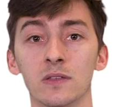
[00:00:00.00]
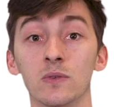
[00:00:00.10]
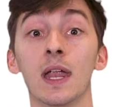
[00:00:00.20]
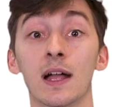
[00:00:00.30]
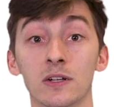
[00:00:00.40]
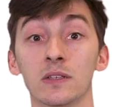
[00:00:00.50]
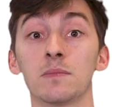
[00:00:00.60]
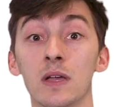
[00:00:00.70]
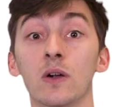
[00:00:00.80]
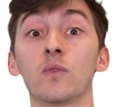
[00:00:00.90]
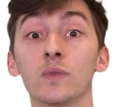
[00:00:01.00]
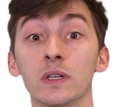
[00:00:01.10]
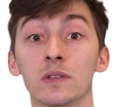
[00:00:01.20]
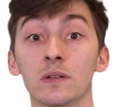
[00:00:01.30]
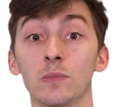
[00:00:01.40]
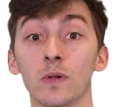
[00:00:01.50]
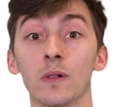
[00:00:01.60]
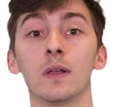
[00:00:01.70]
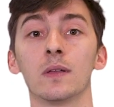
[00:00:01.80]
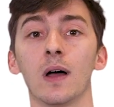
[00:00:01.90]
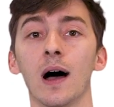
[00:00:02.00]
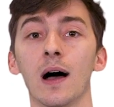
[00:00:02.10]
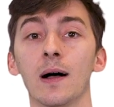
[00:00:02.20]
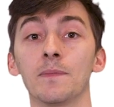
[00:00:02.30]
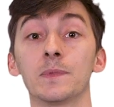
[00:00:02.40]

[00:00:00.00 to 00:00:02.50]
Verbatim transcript: that you could actually make a reasonable uh,